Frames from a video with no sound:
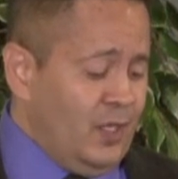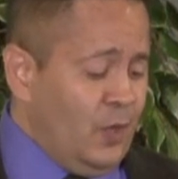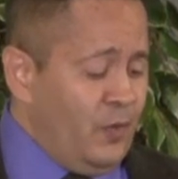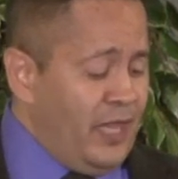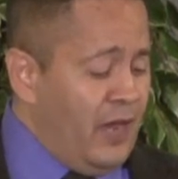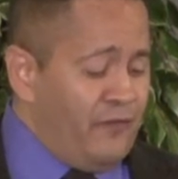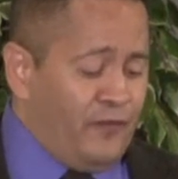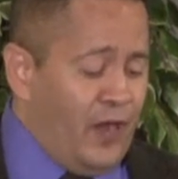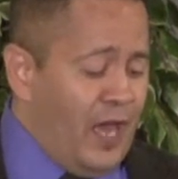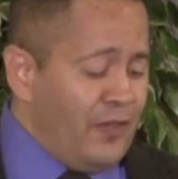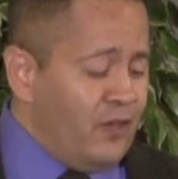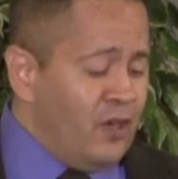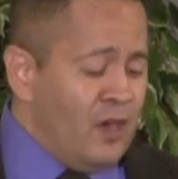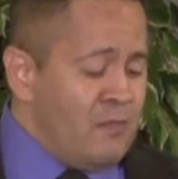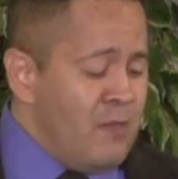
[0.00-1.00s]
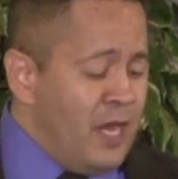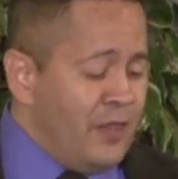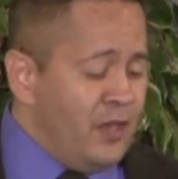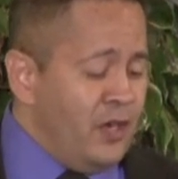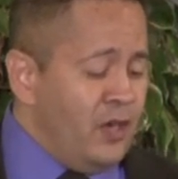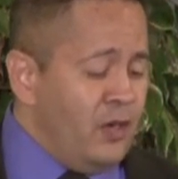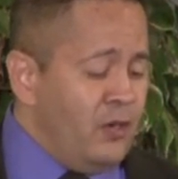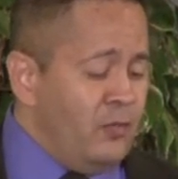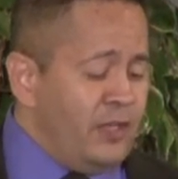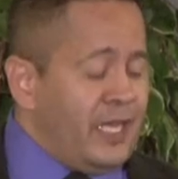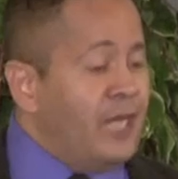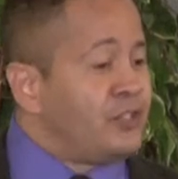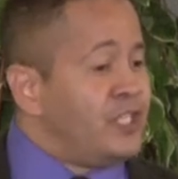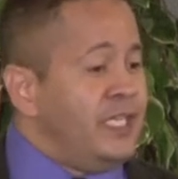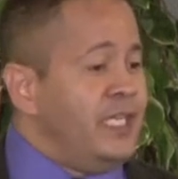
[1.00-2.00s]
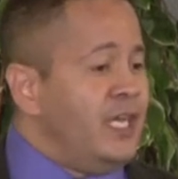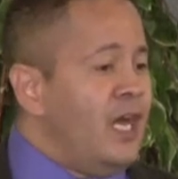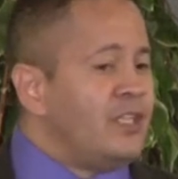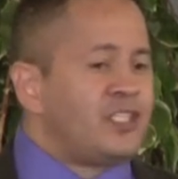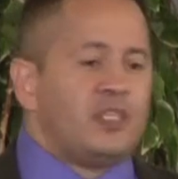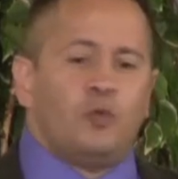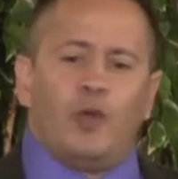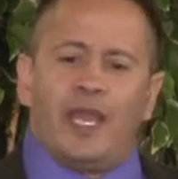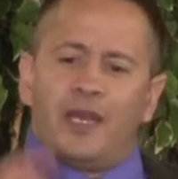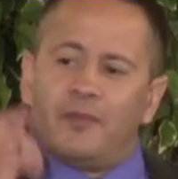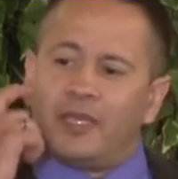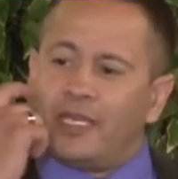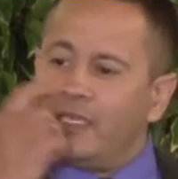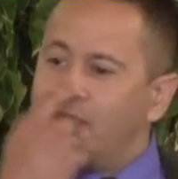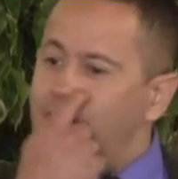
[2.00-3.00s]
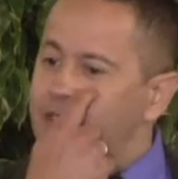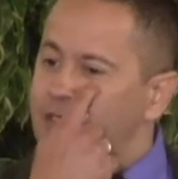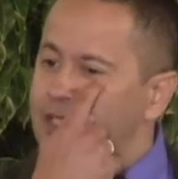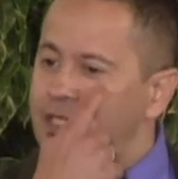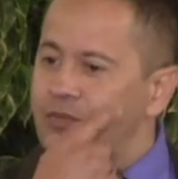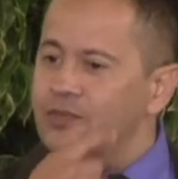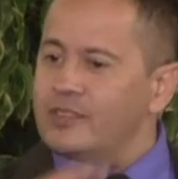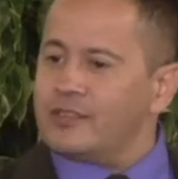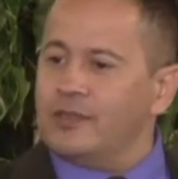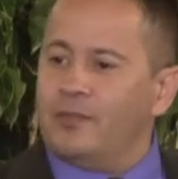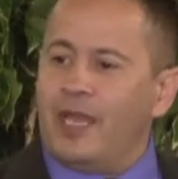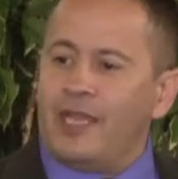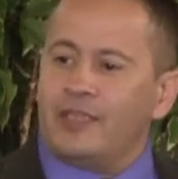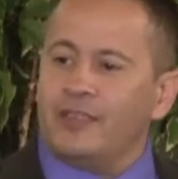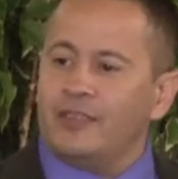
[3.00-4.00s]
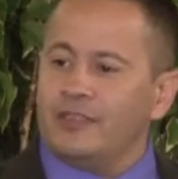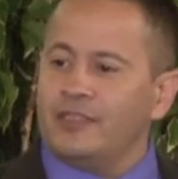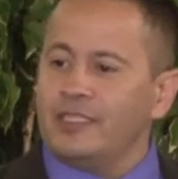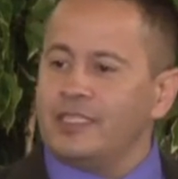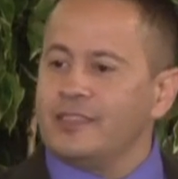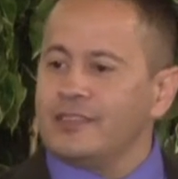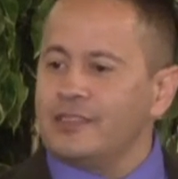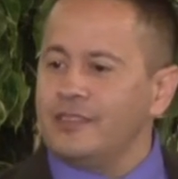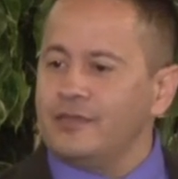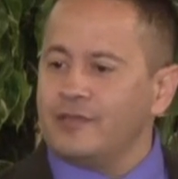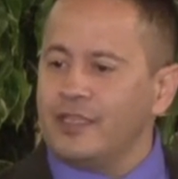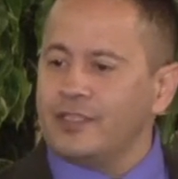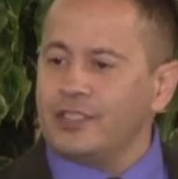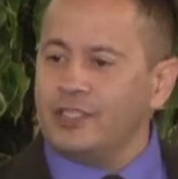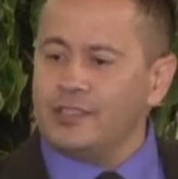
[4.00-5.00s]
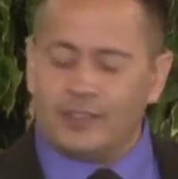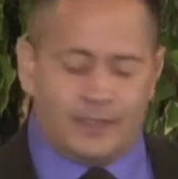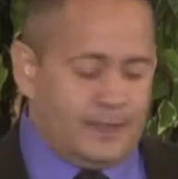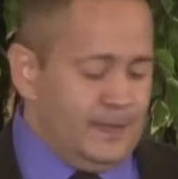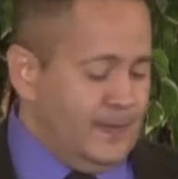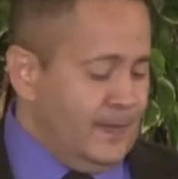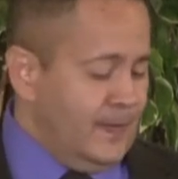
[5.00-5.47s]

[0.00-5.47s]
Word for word: Without father or mother, without genealogy, wait a minute, he was immaculately conceived like Jesus.